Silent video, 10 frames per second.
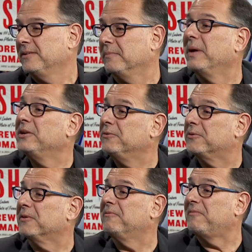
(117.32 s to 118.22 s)
the menu
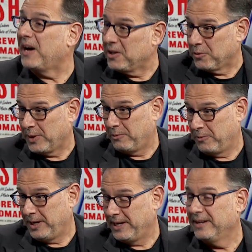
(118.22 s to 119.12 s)
for the
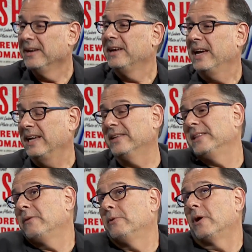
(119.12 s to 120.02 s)
following week, and
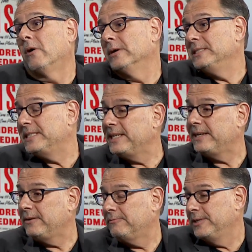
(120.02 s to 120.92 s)
then they would
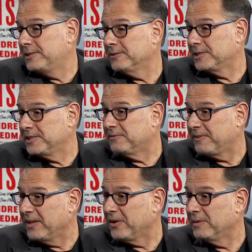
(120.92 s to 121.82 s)
R&D, research and
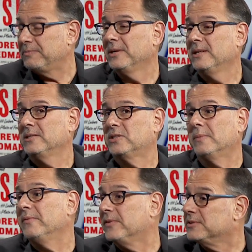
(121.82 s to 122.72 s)
develop
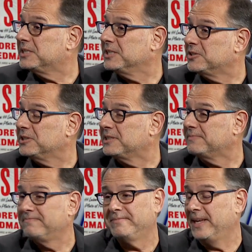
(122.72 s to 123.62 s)
some of
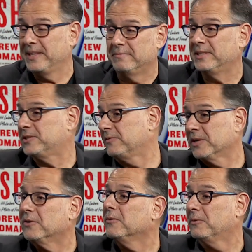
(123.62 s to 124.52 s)
dishes in the midst of
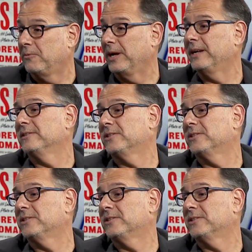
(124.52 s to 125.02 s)
the current week.